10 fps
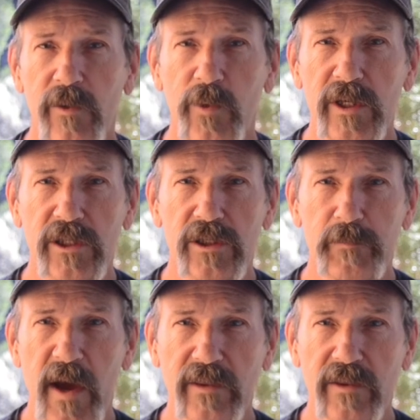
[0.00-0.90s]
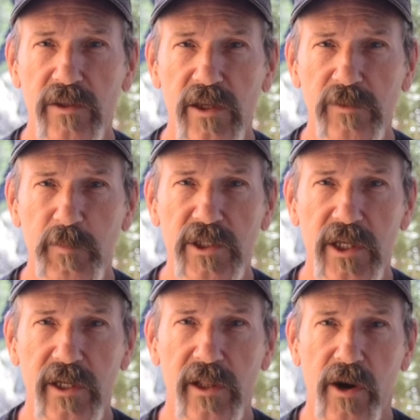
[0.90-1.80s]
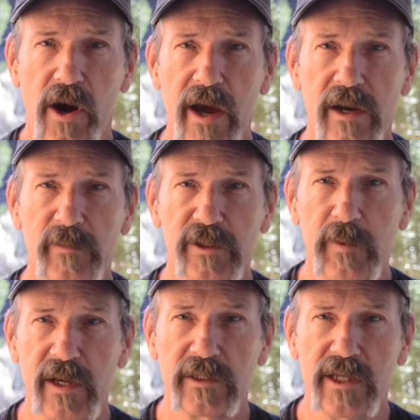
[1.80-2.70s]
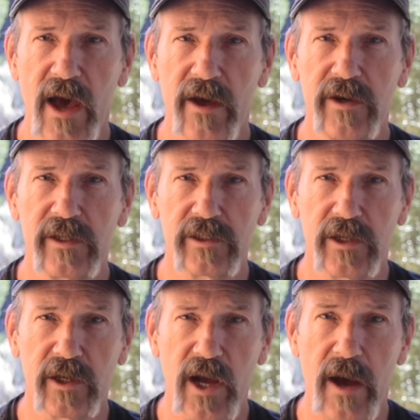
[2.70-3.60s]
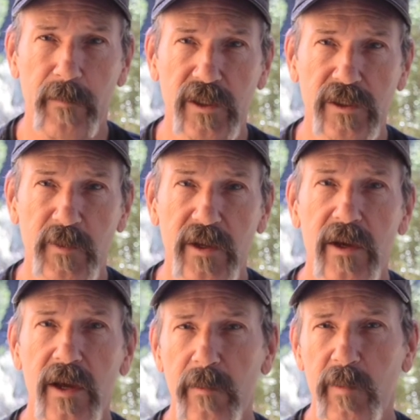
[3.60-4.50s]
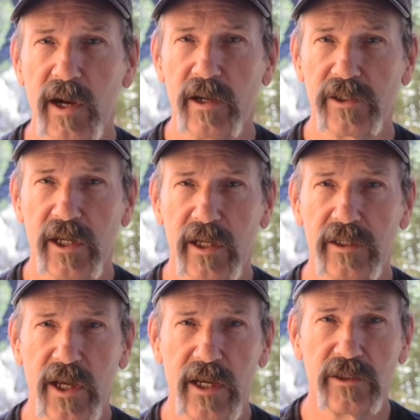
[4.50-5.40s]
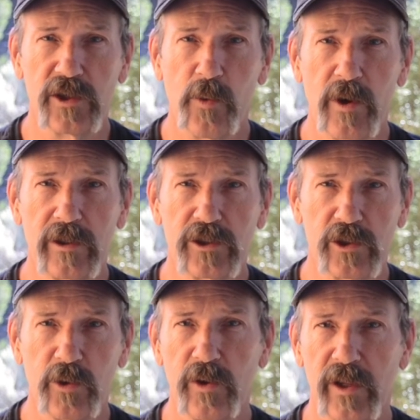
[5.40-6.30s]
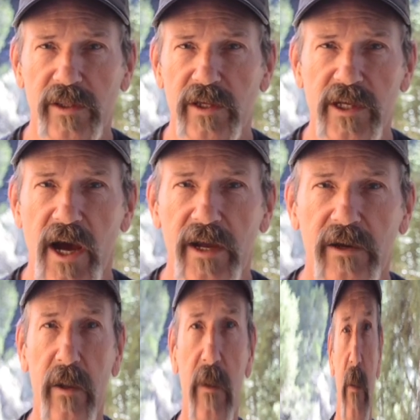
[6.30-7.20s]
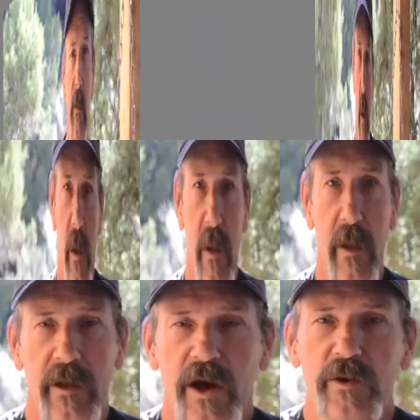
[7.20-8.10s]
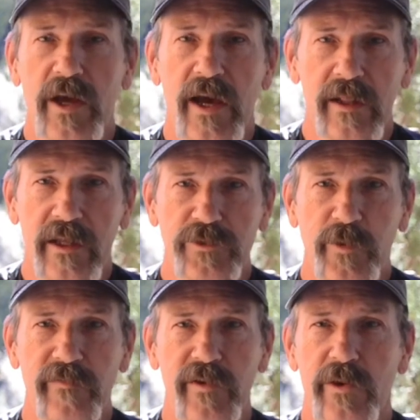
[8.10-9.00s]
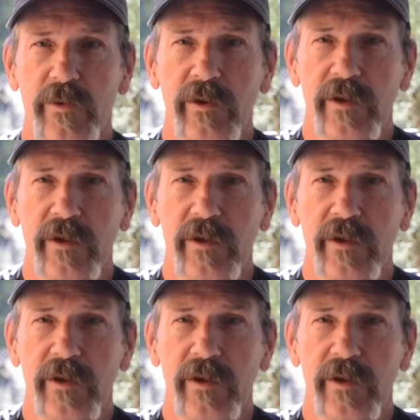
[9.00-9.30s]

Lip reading: We suspect that this particular item is being touted as an accomplishment because it contains the word school in the title. Okay, let's review.